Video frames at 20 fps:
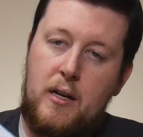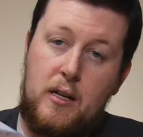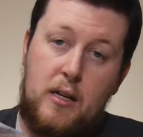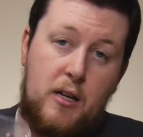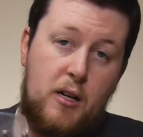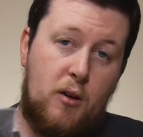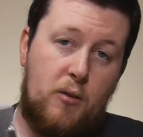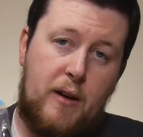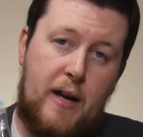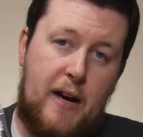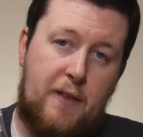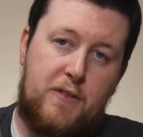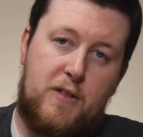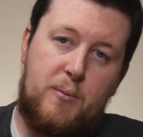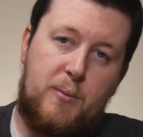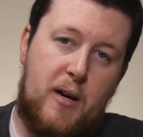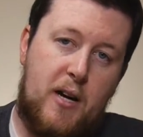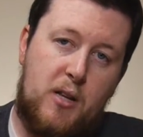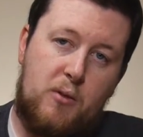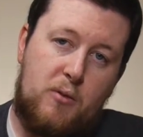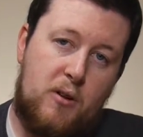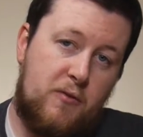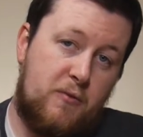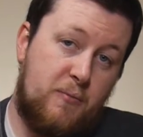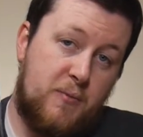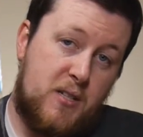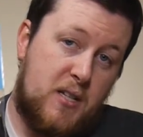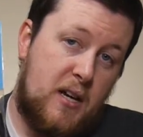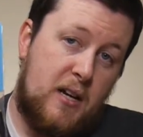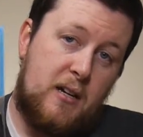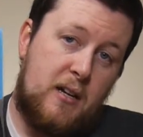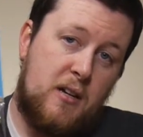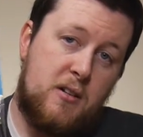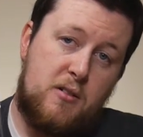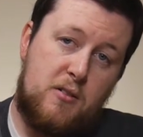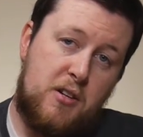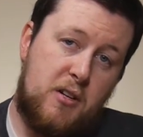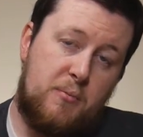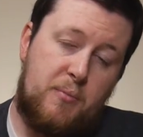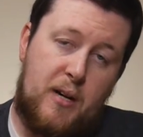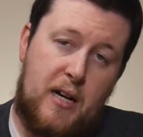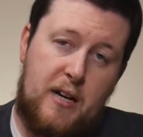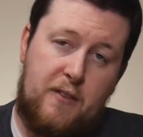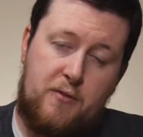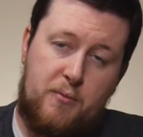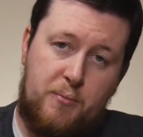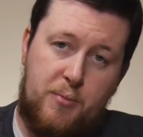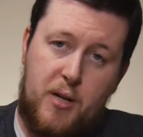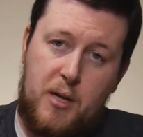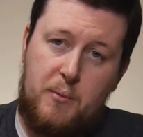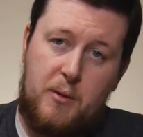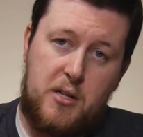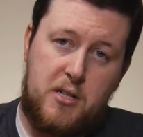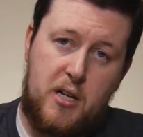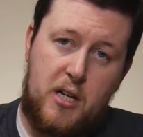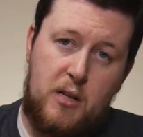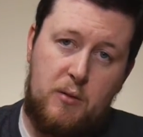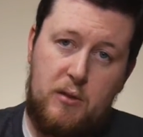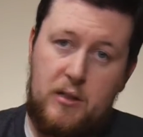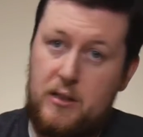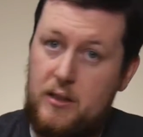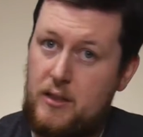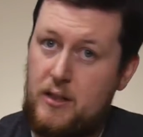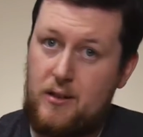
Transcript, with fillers: You don't have to buy the one from Sennheiser. You can buy it from pretty much anyone.